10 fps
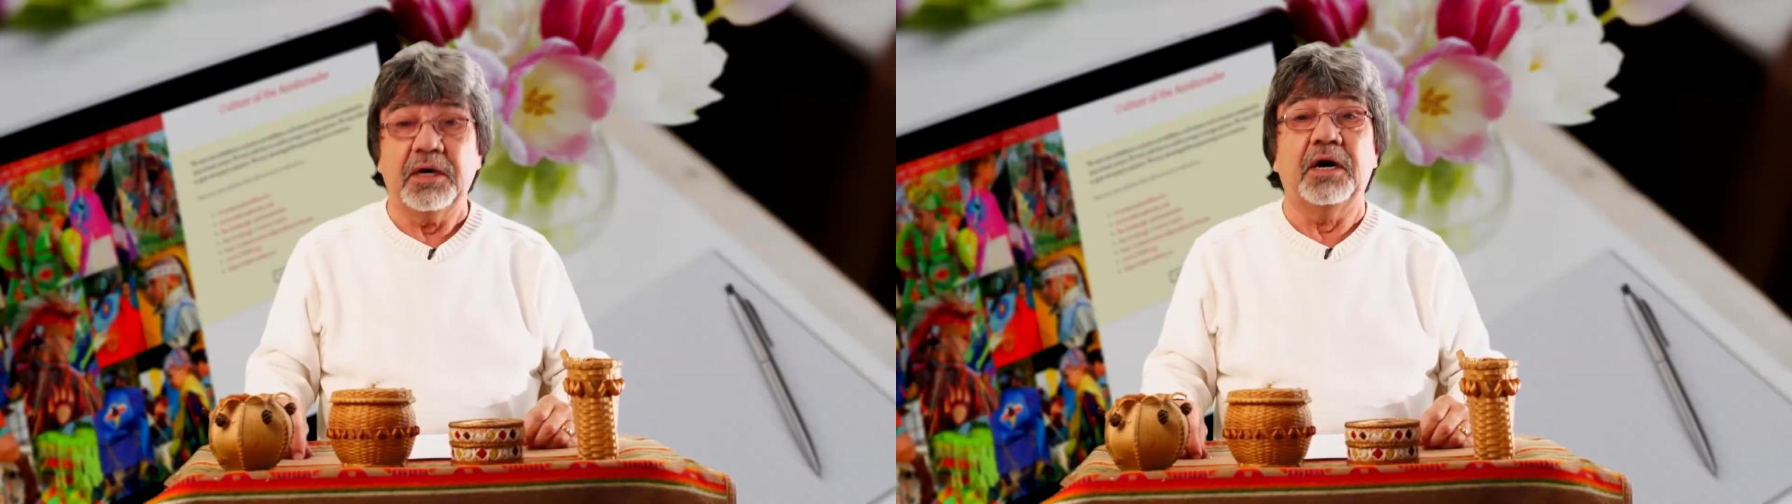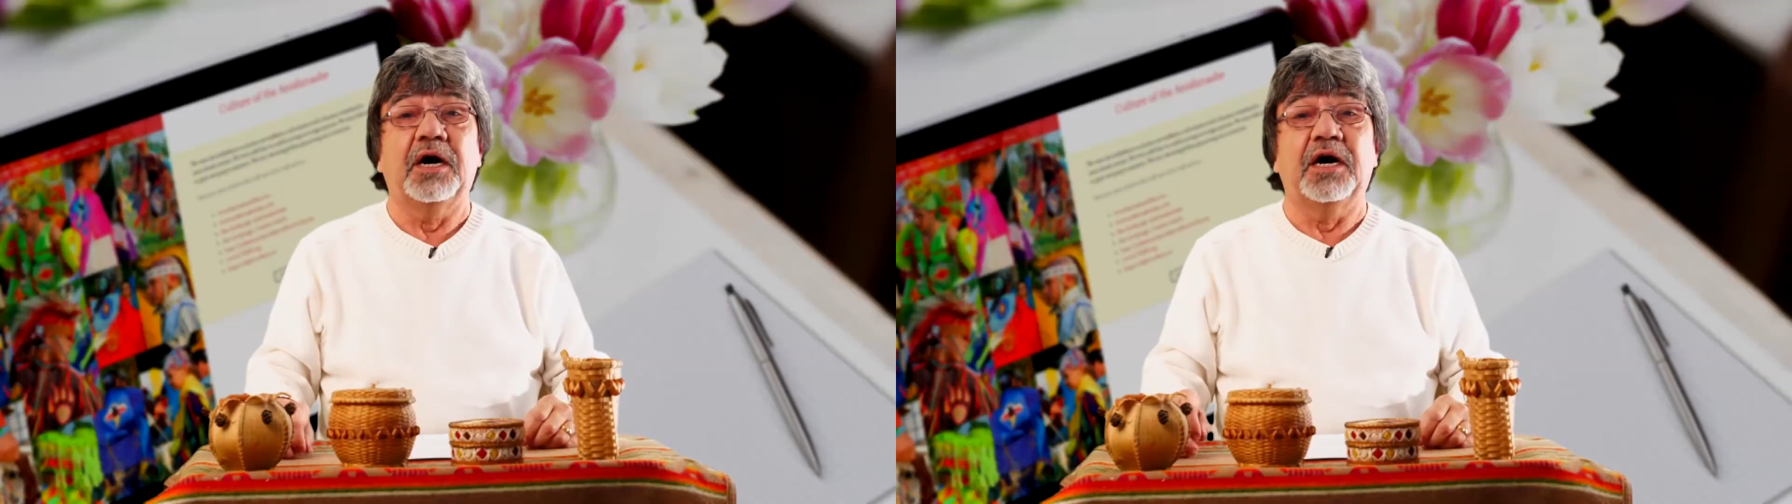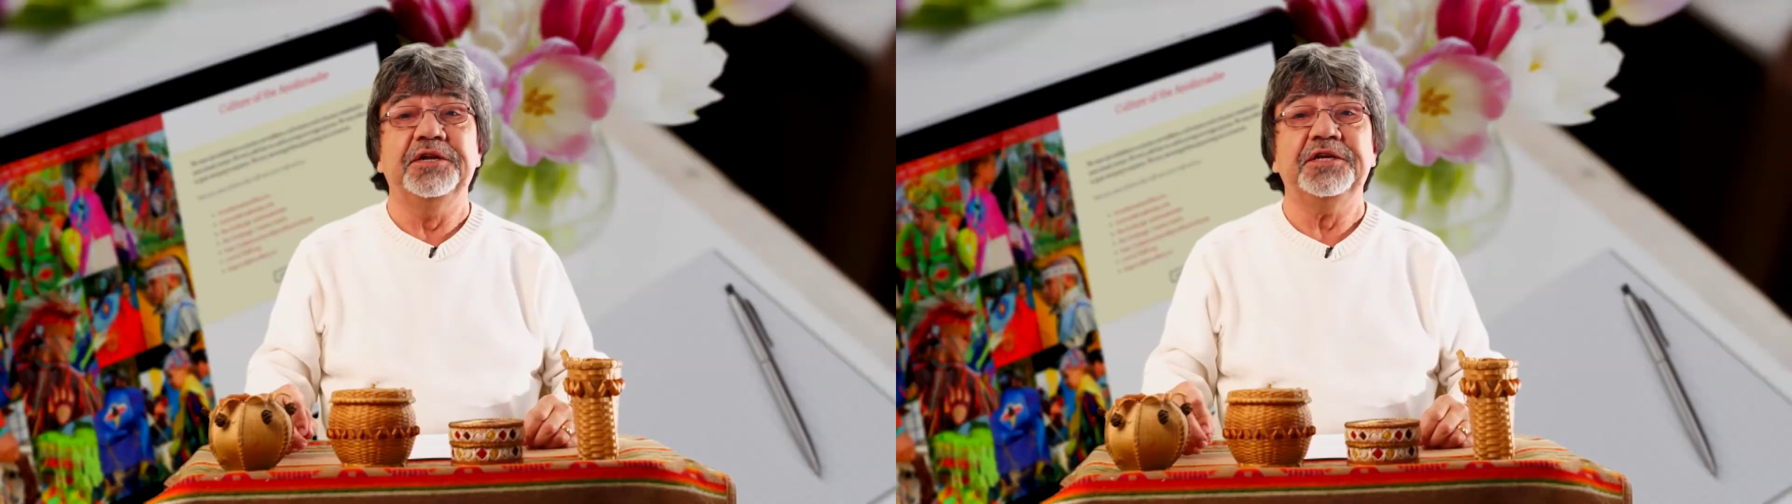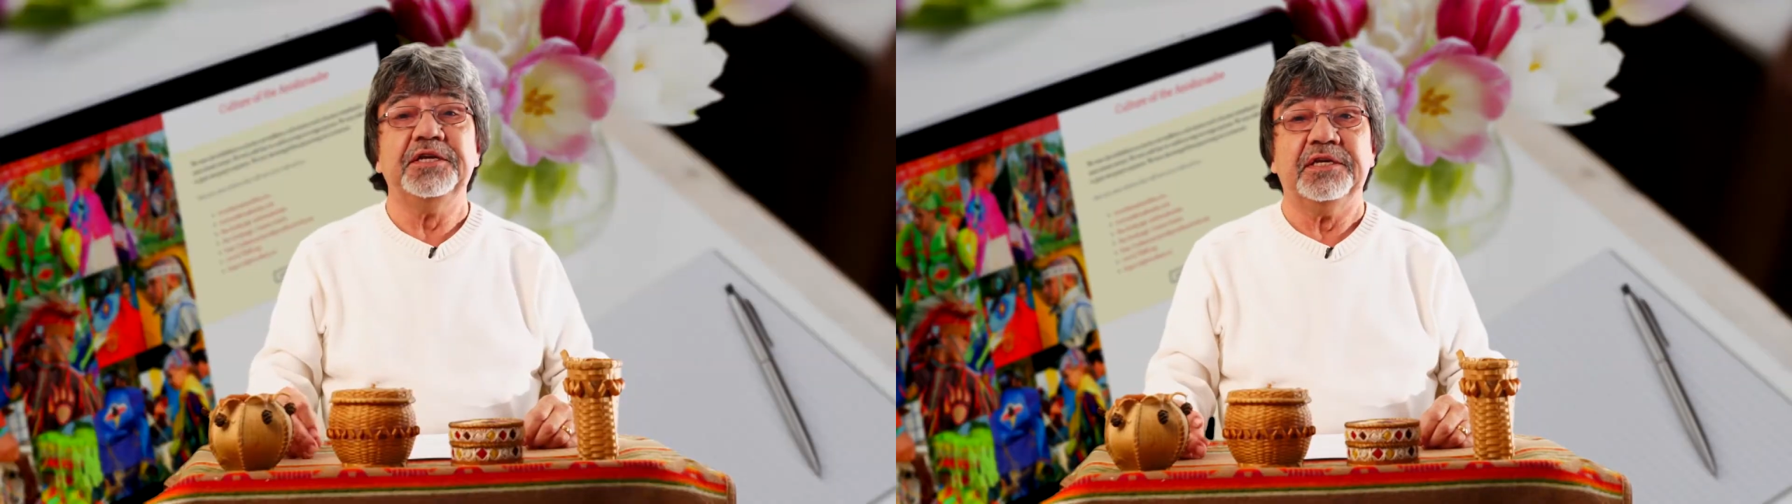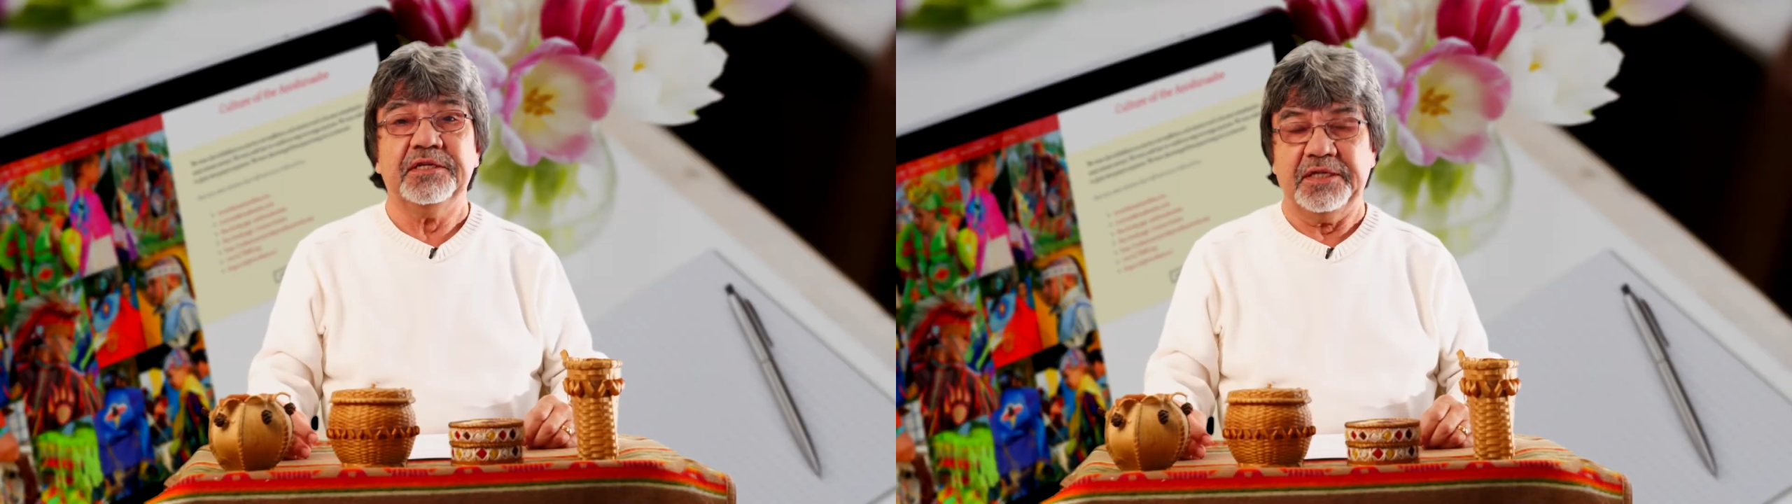
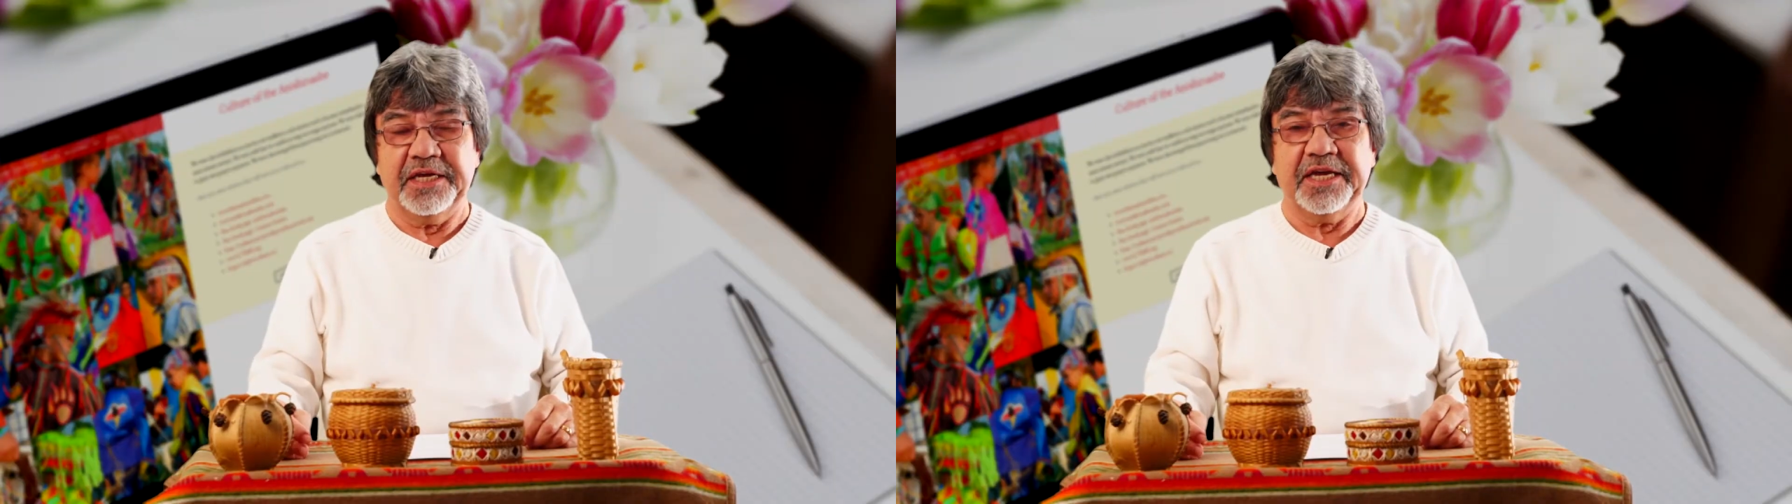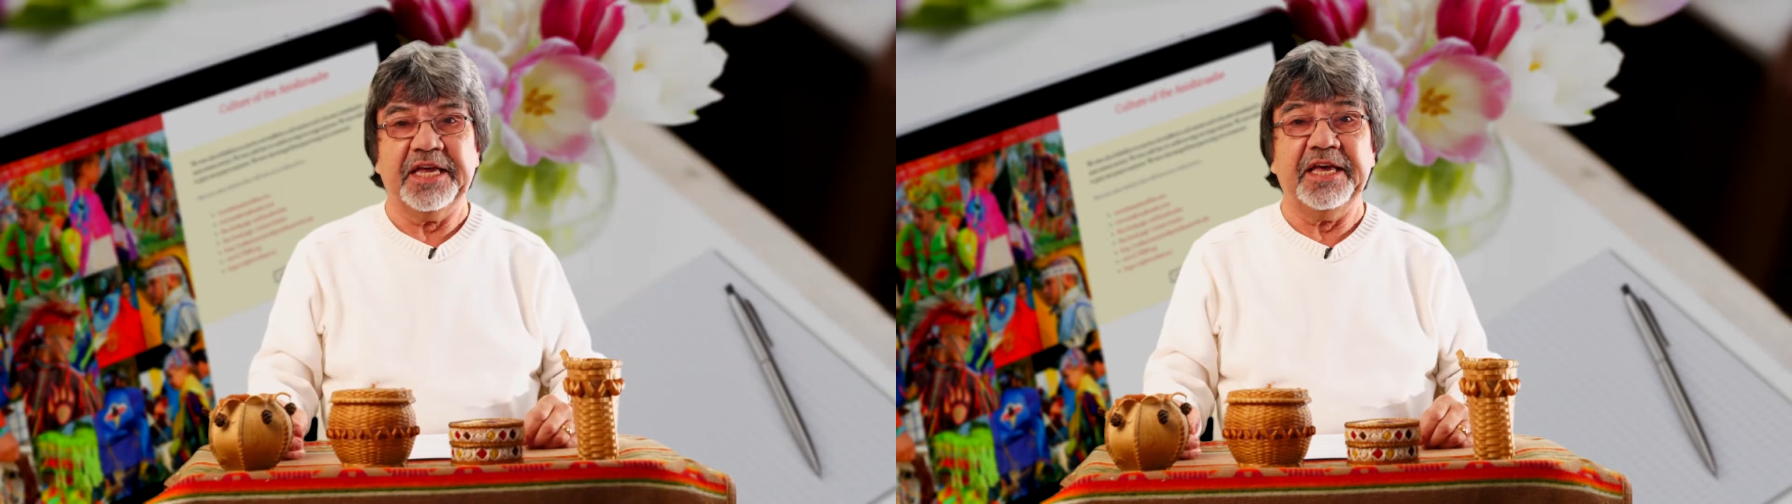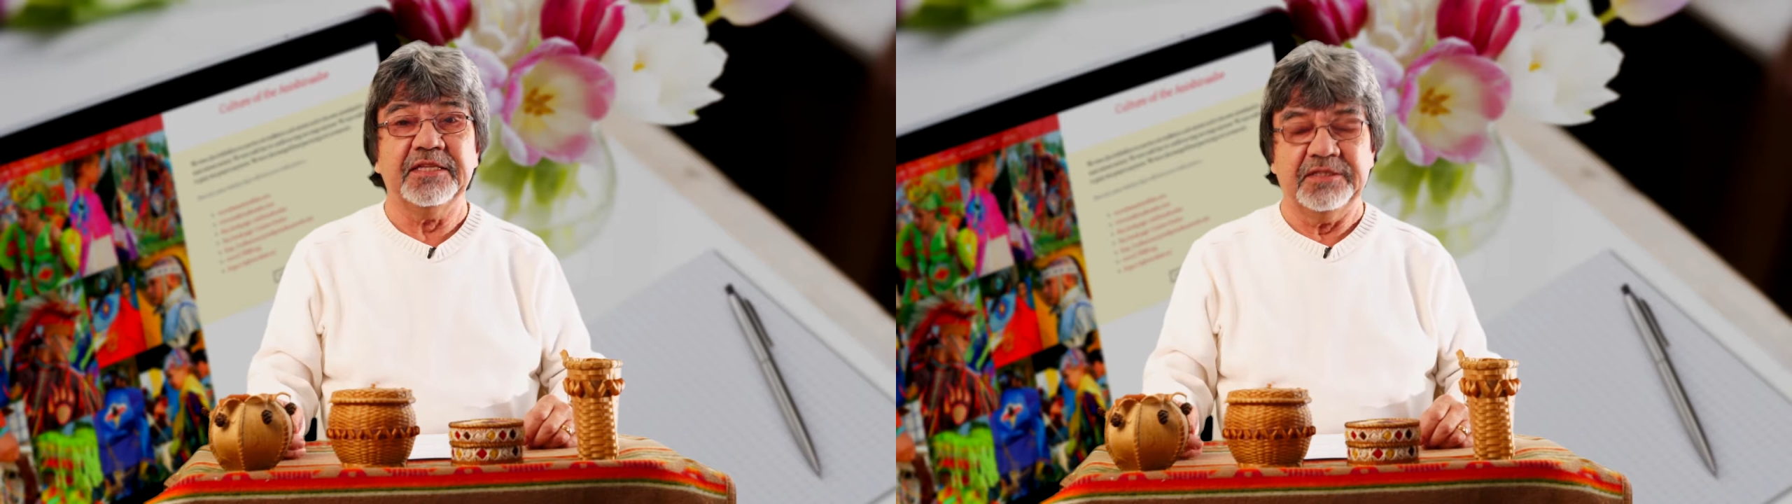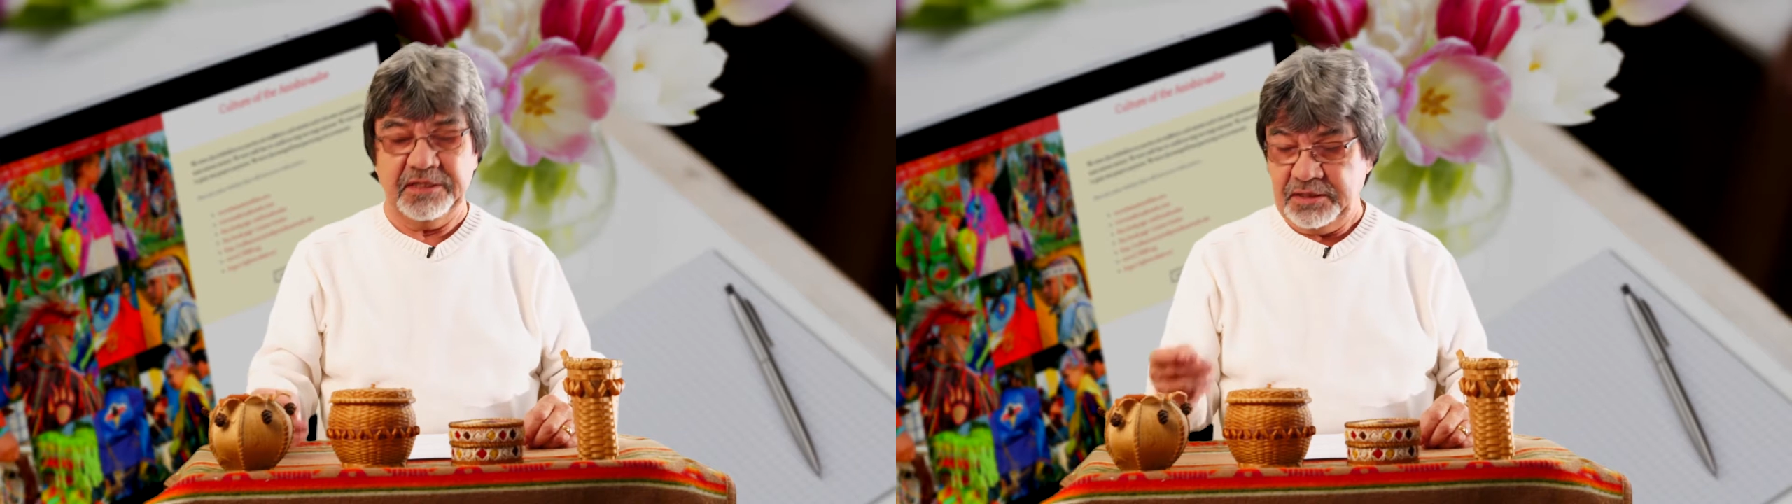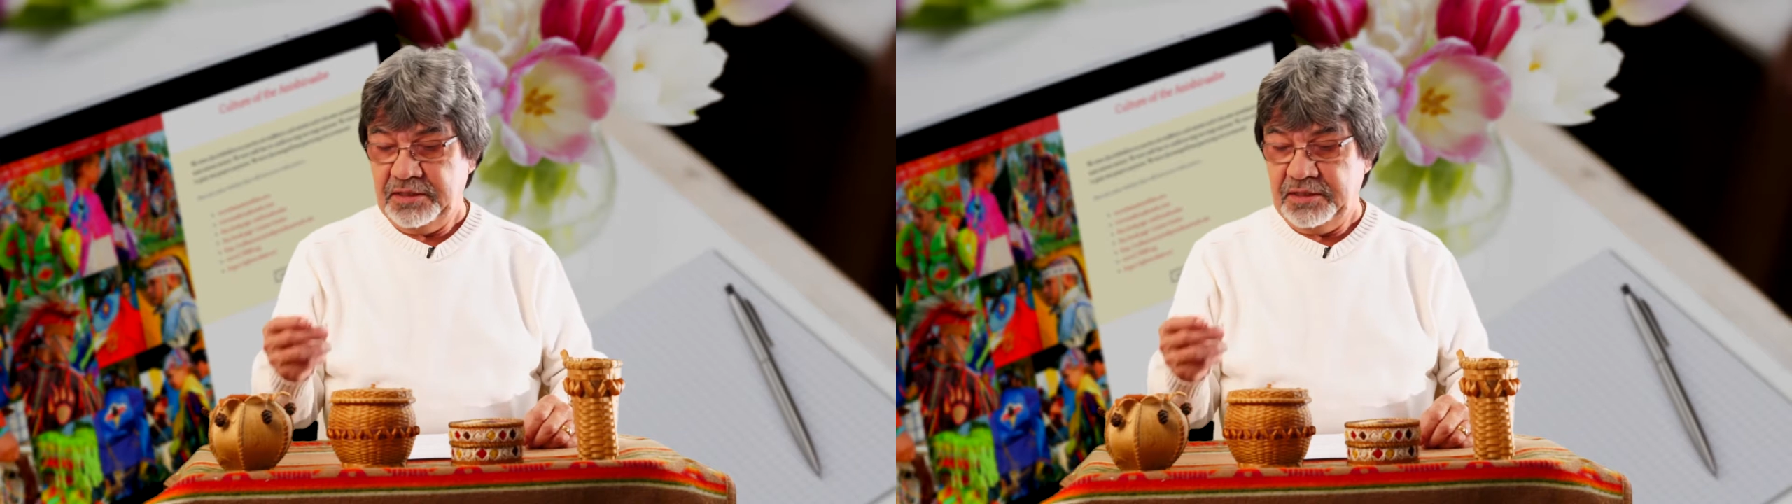Ani, again.